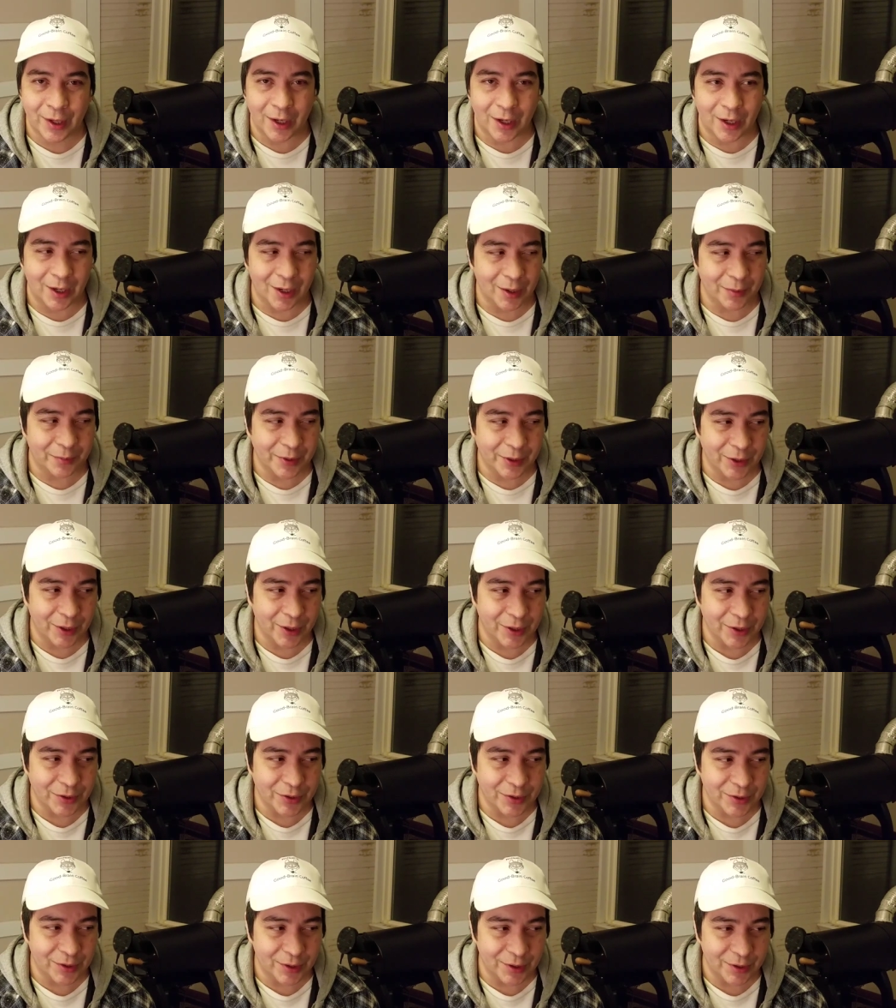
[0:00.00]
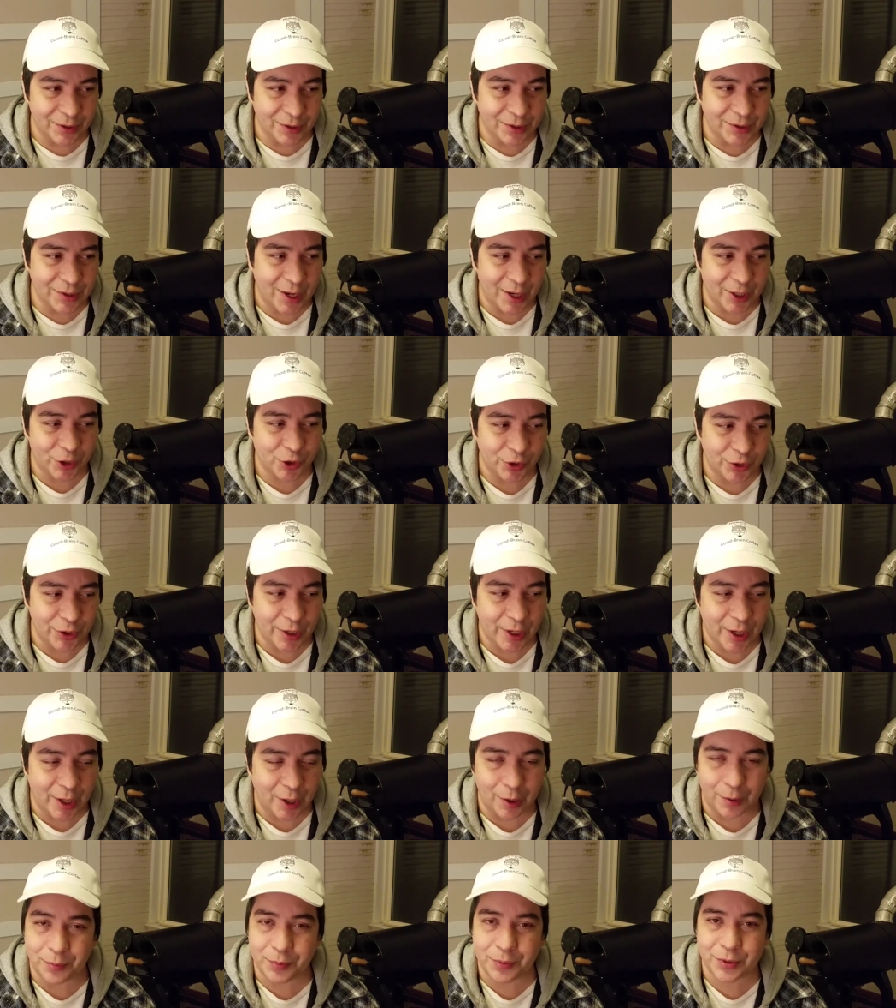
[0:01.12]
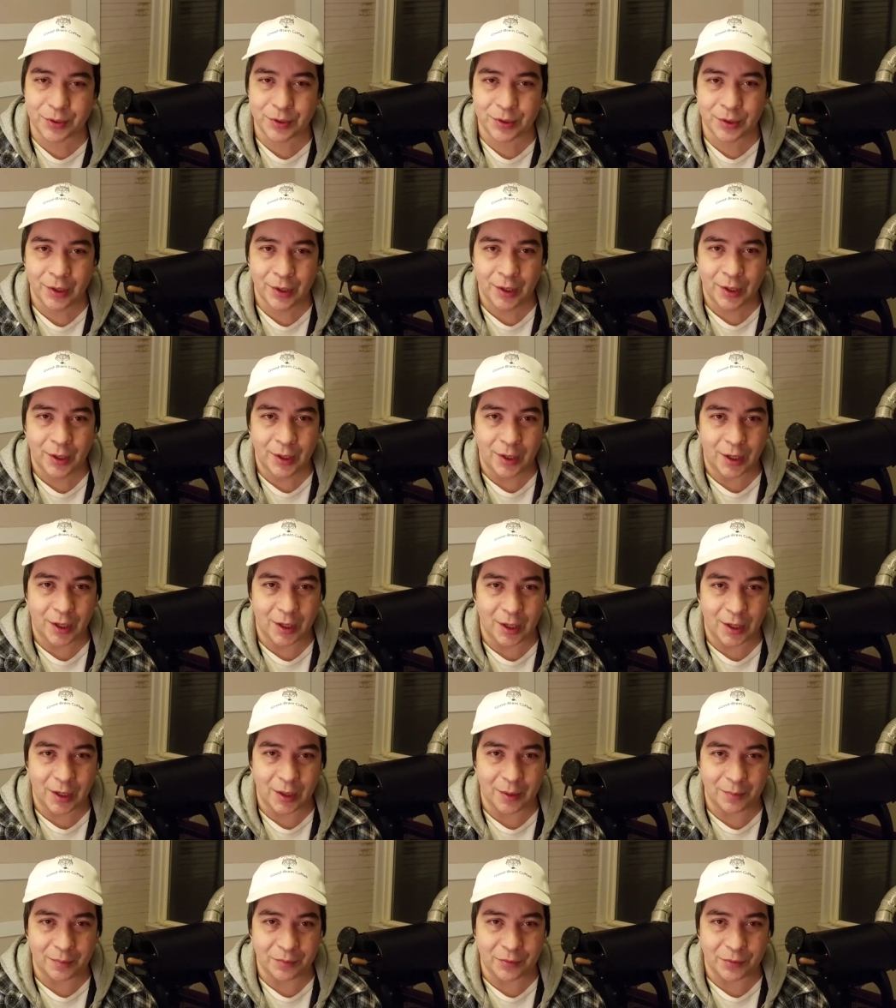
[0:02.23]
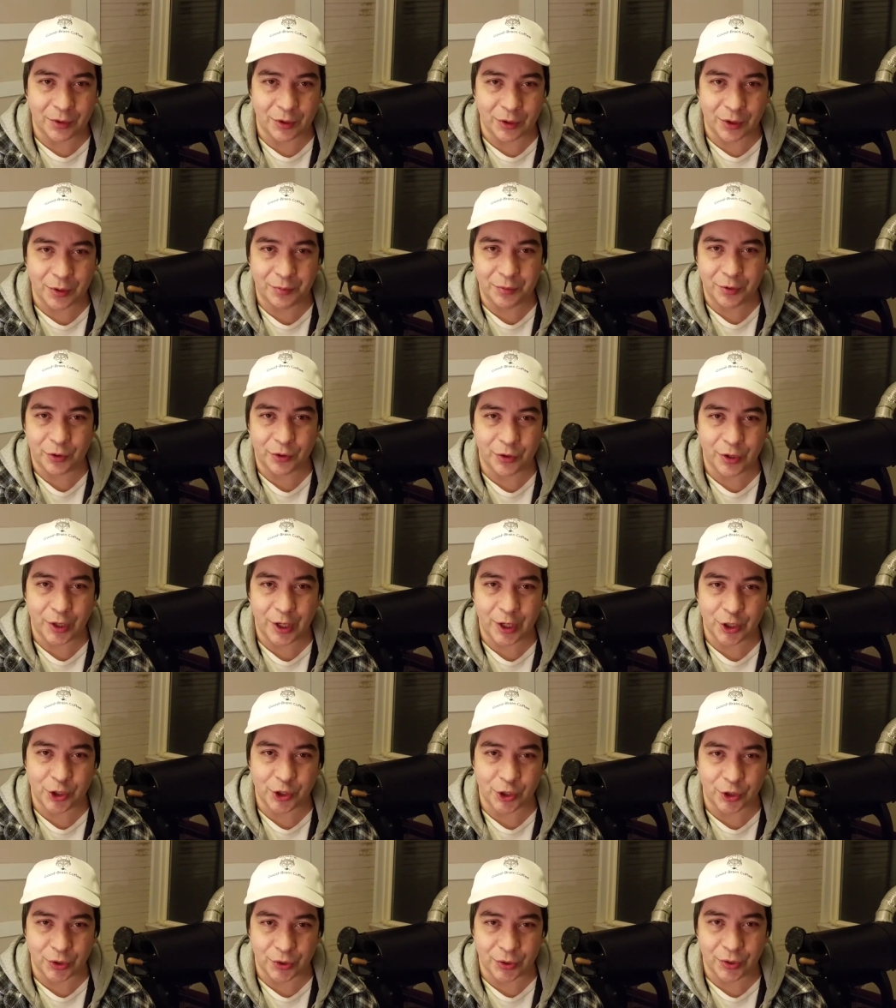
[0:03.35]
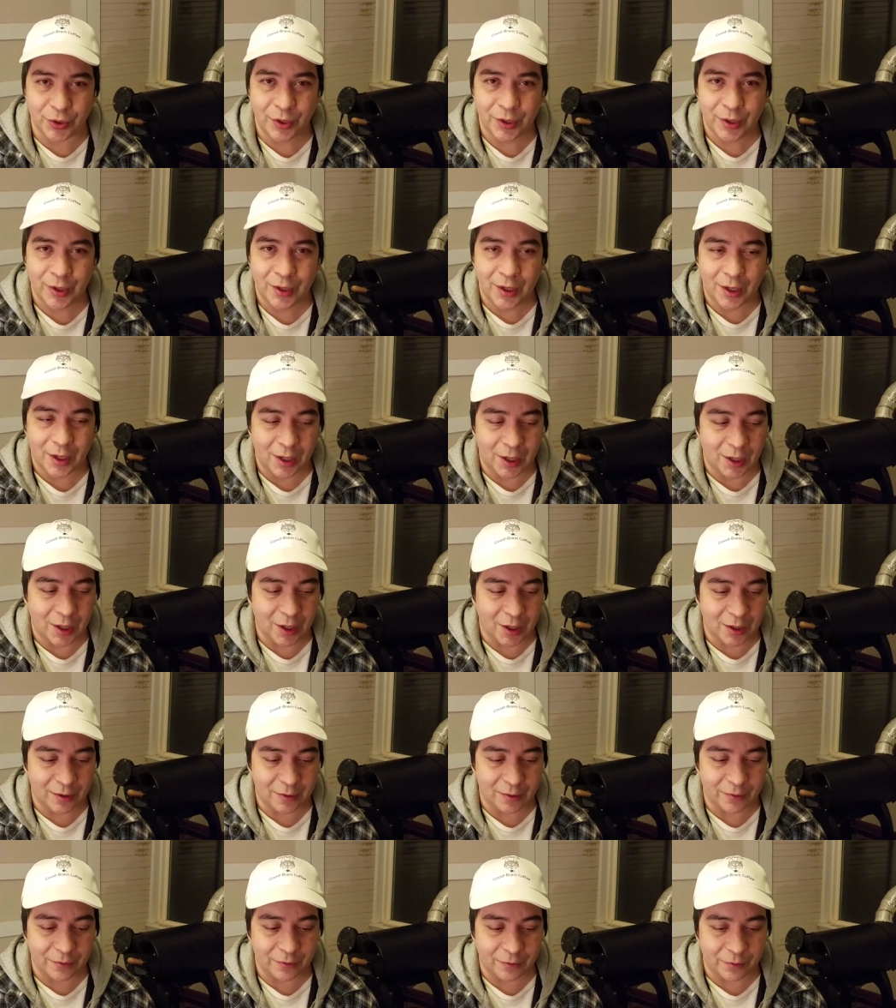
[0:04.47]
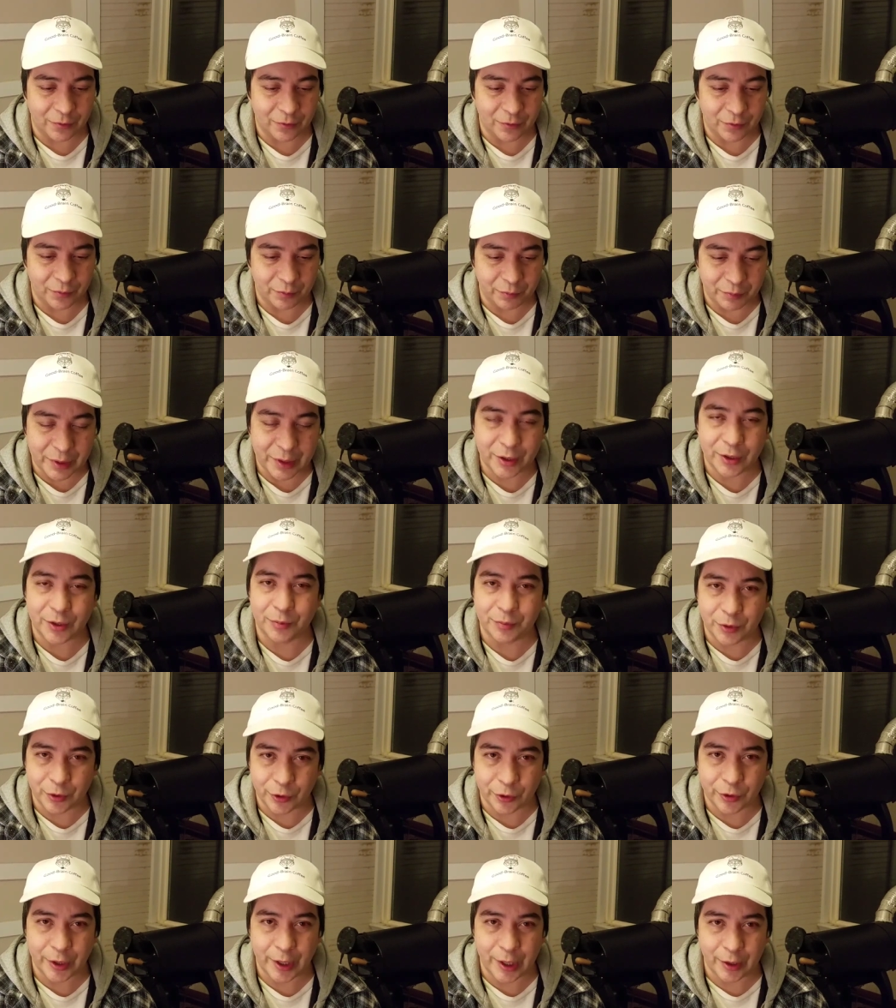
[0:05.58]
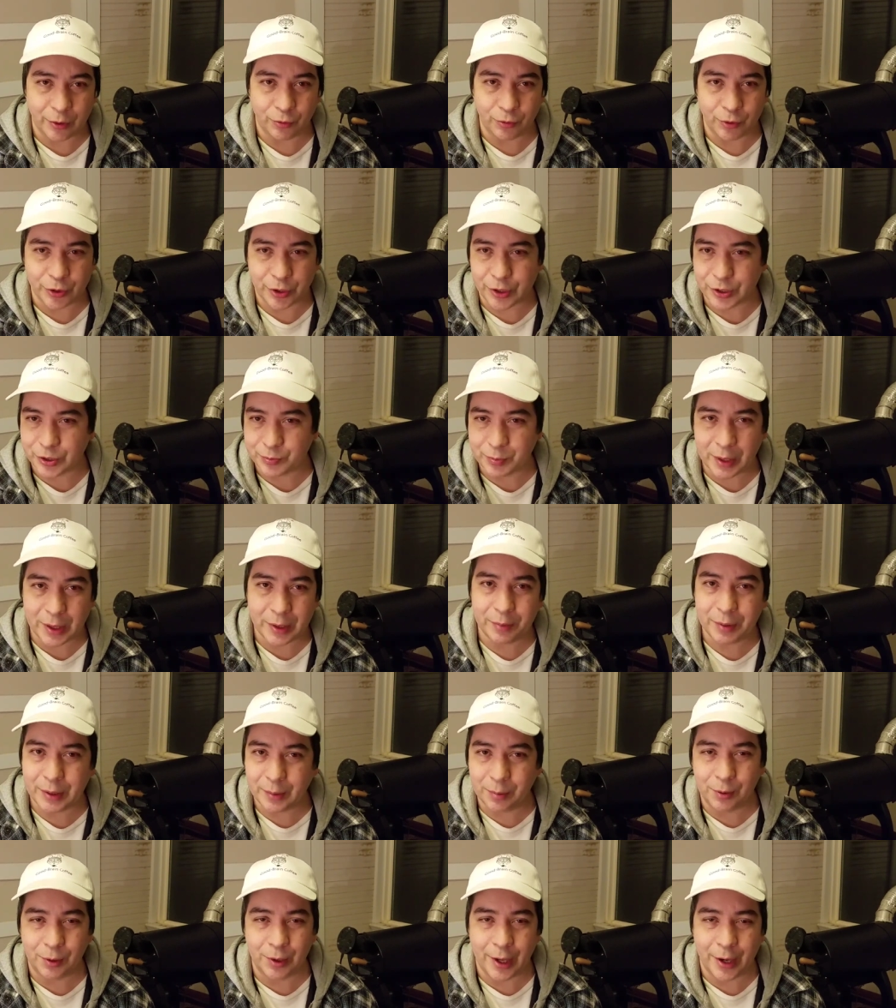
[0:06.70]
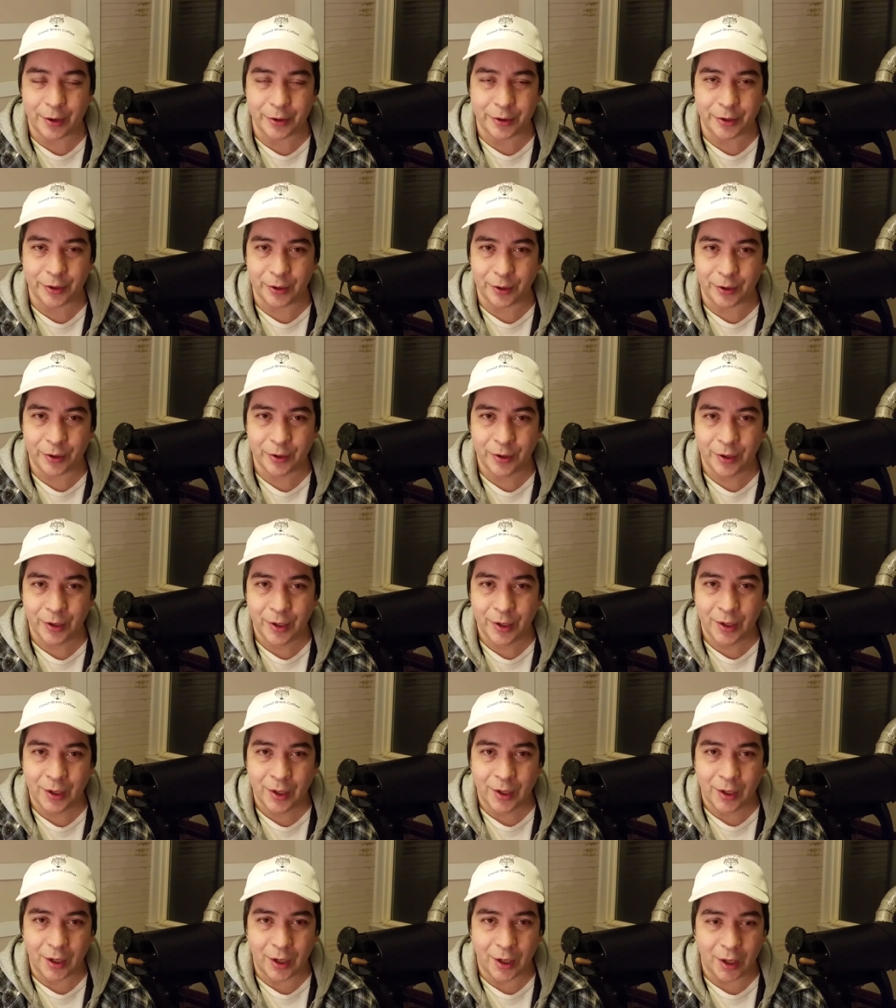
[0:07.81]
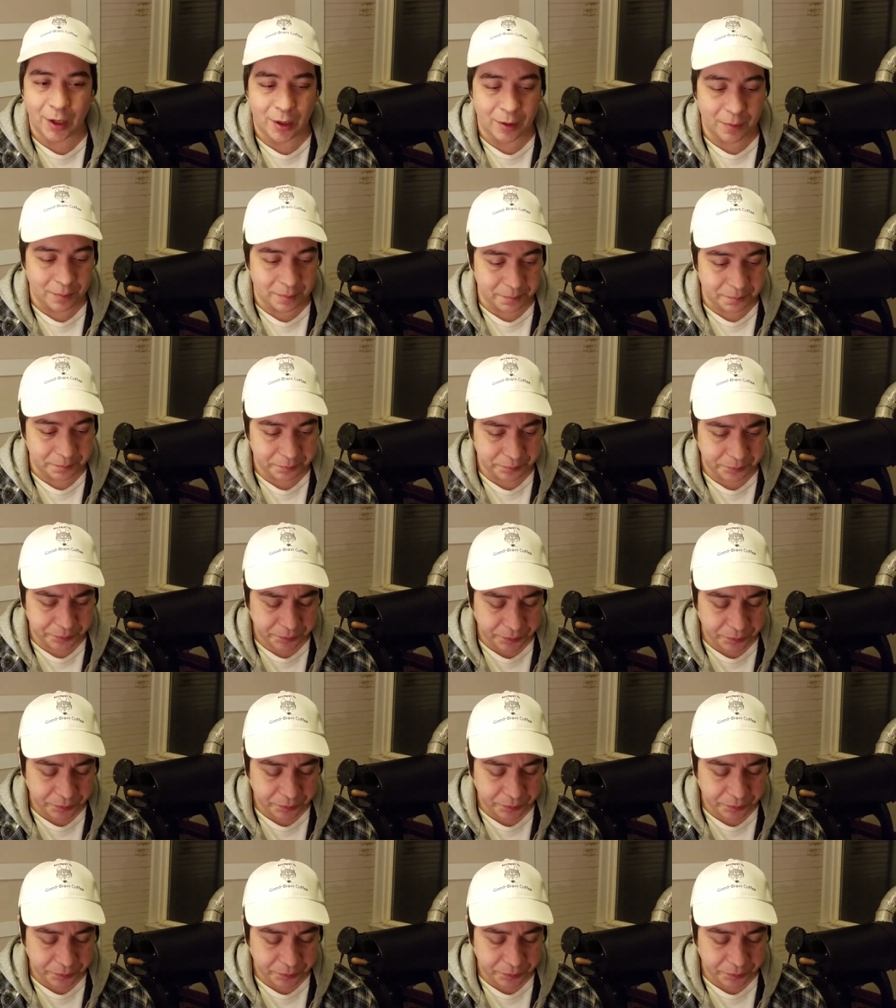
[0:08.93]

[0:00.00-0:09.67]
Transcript: uh, because this actually helps um, the communication, uh, me communicate with as many people out there. Um,